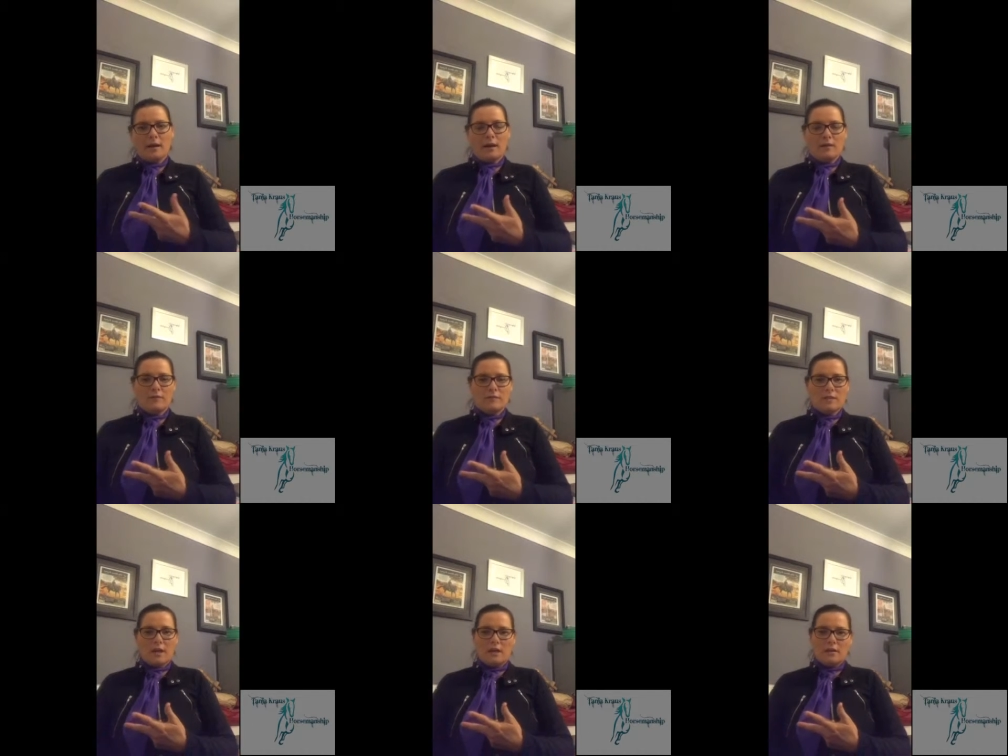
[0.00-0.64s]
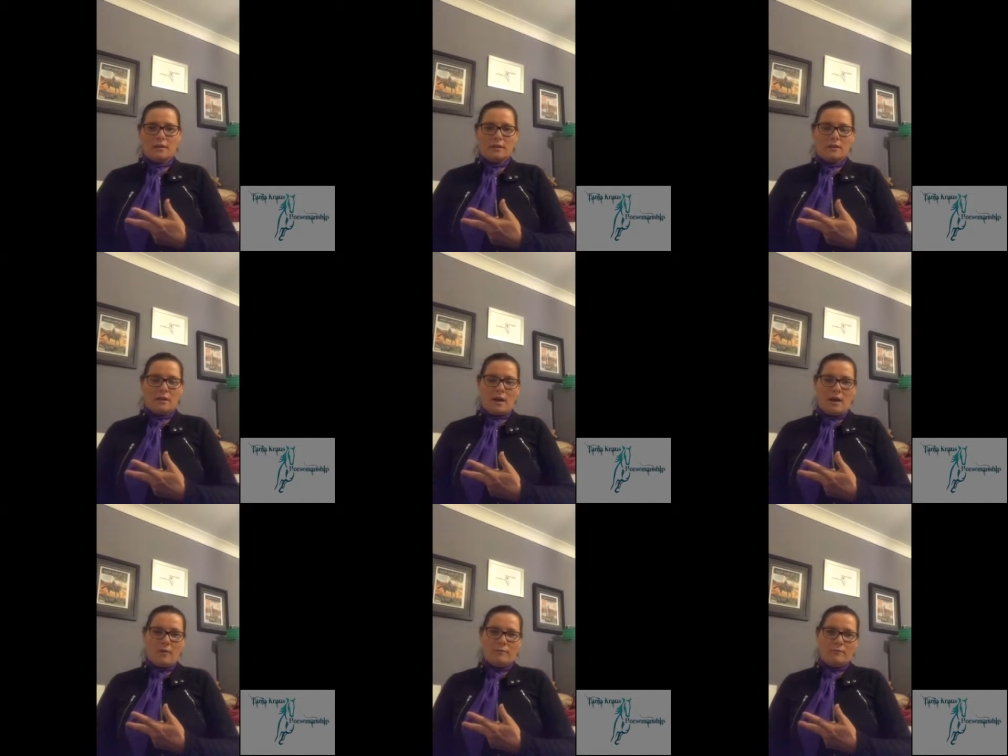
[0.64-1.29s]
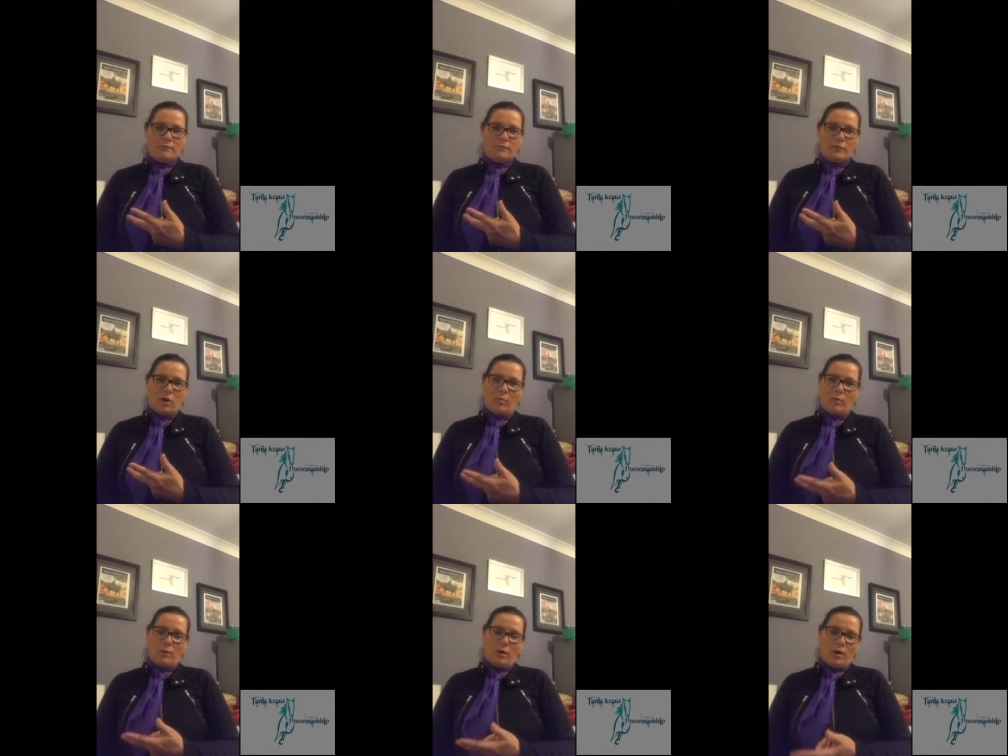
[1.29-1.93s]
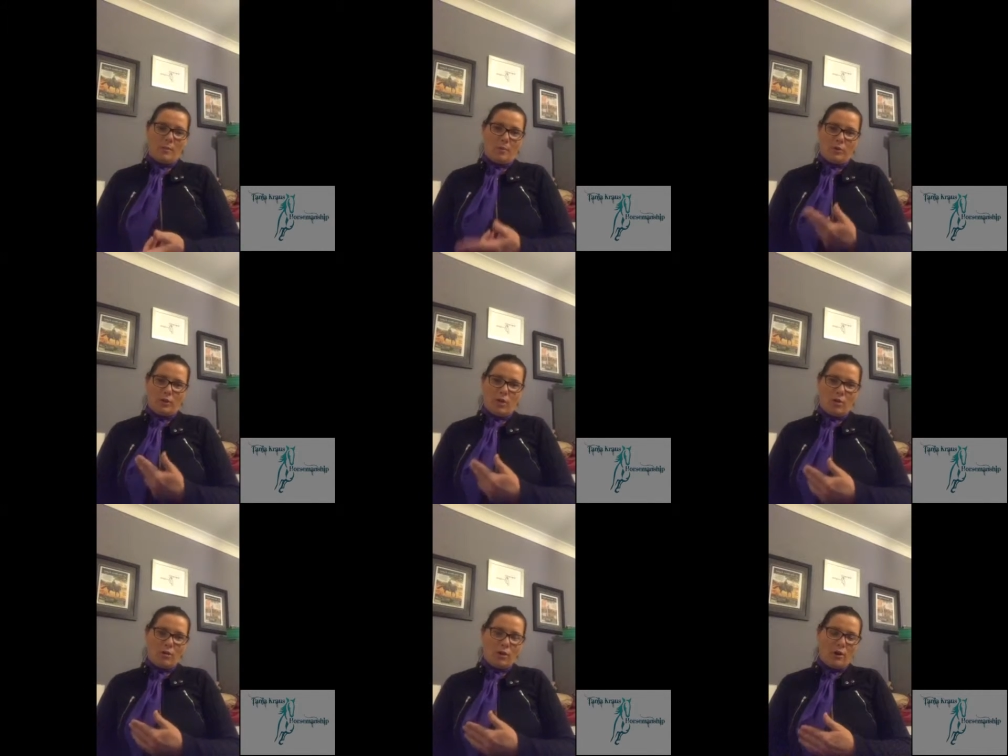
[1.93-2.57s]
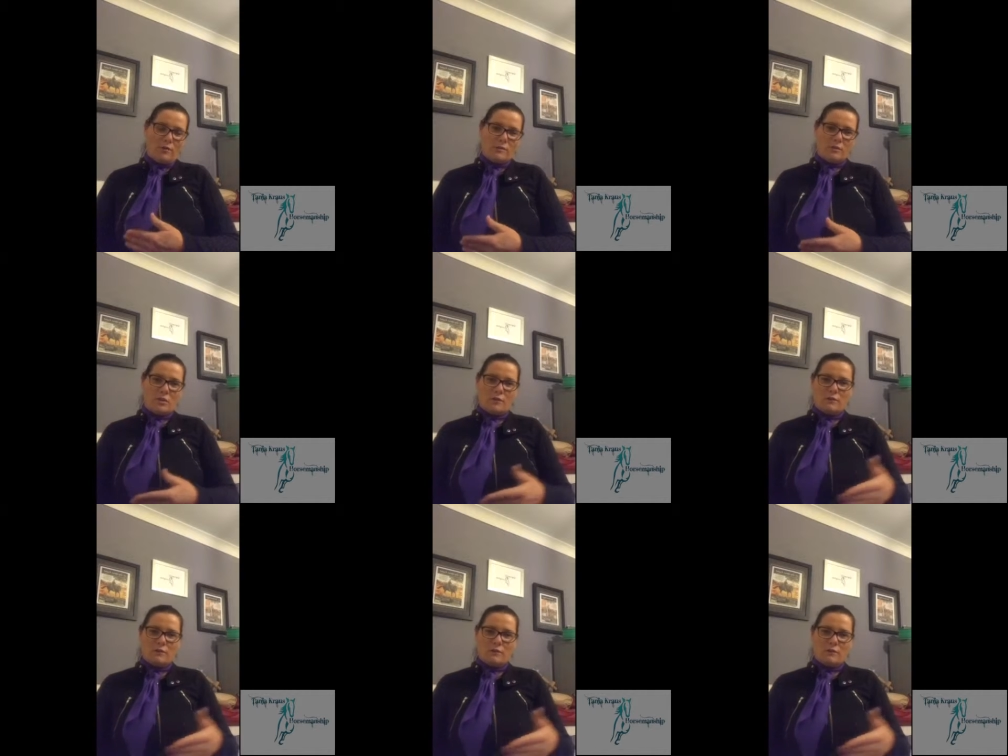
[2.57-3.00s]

I've done it up on the Gold Coast.